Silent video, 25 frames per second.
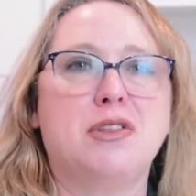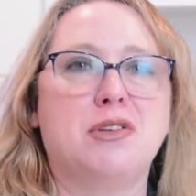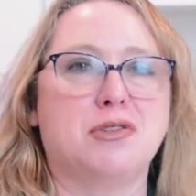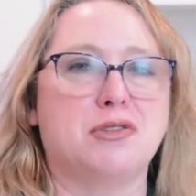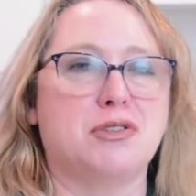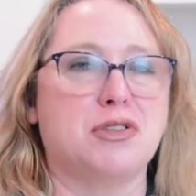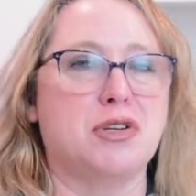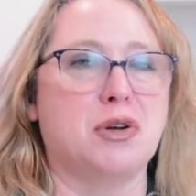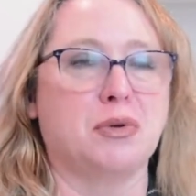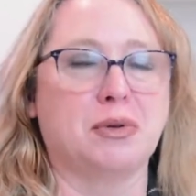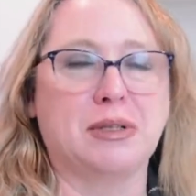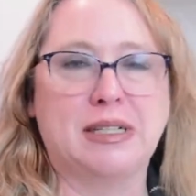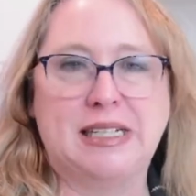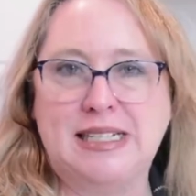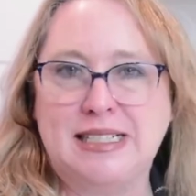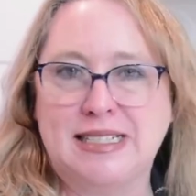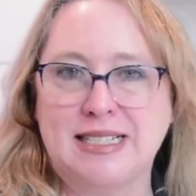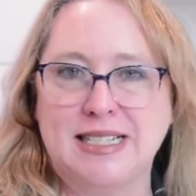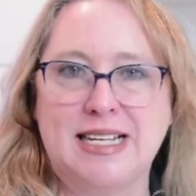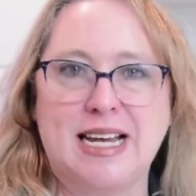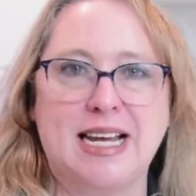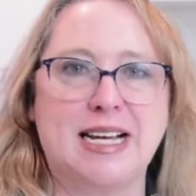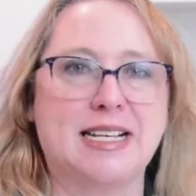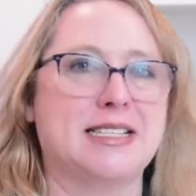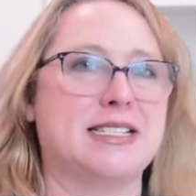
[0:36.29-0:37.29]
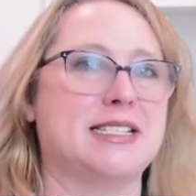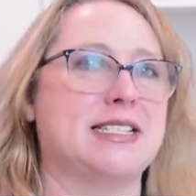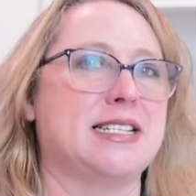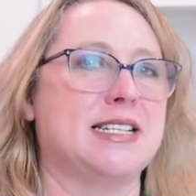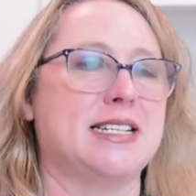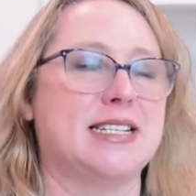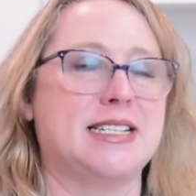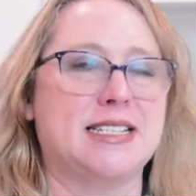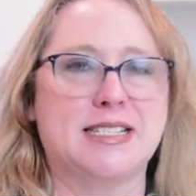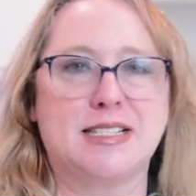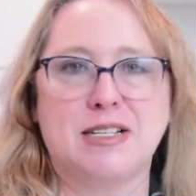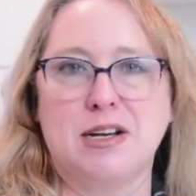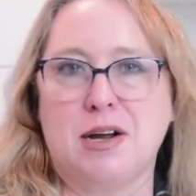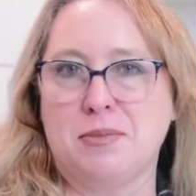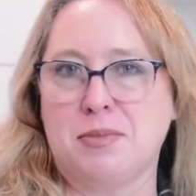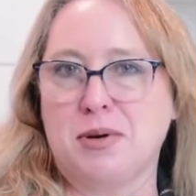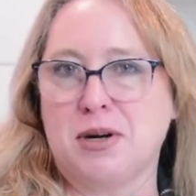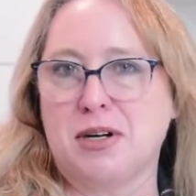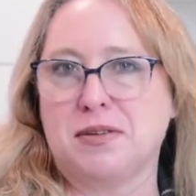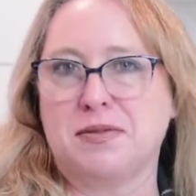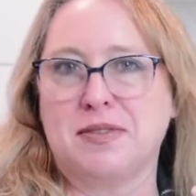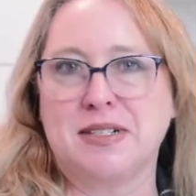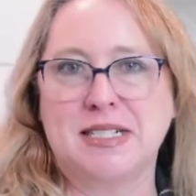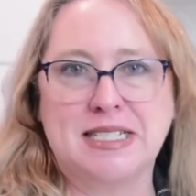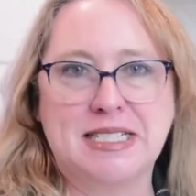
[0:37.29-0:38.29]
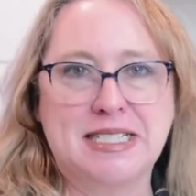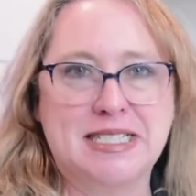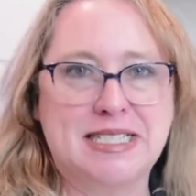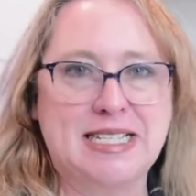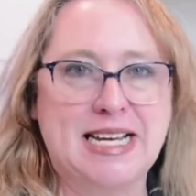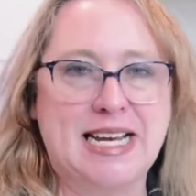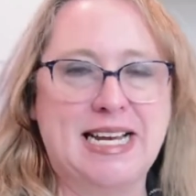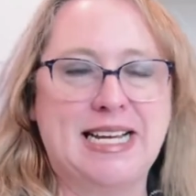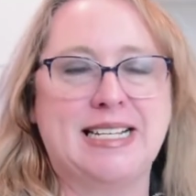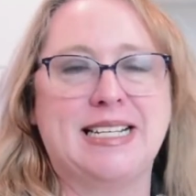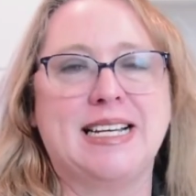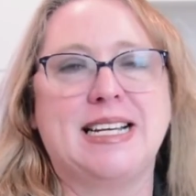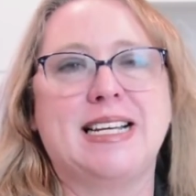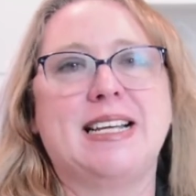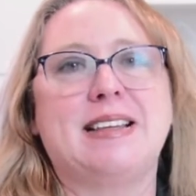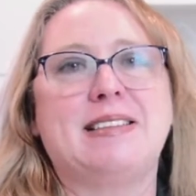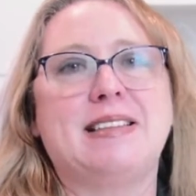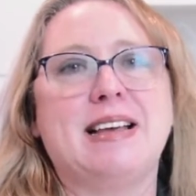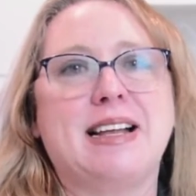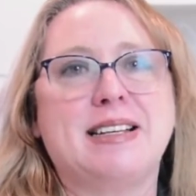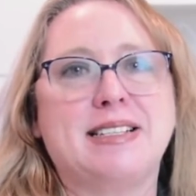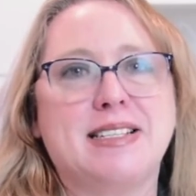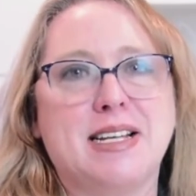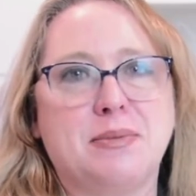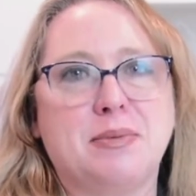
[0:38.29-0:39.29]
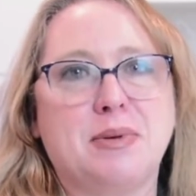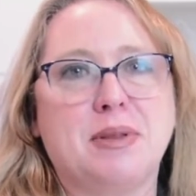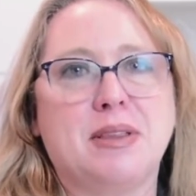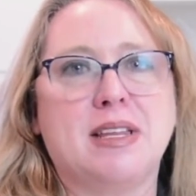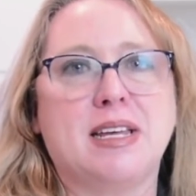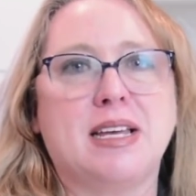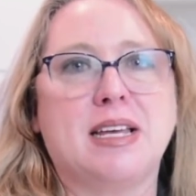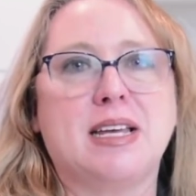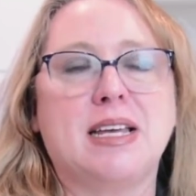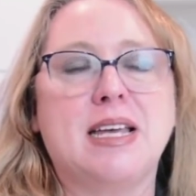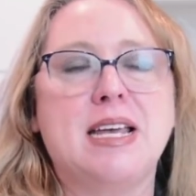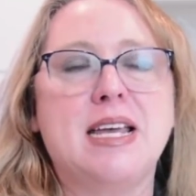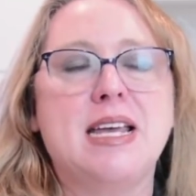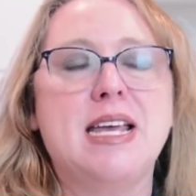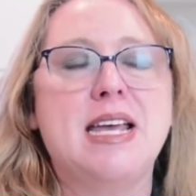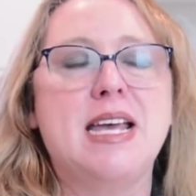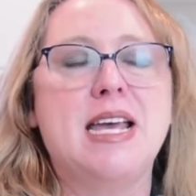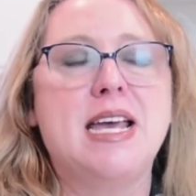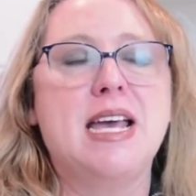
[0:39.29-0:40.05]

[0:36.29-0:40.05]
There's no liens against it, it's not part of an estate, any of that type of thing.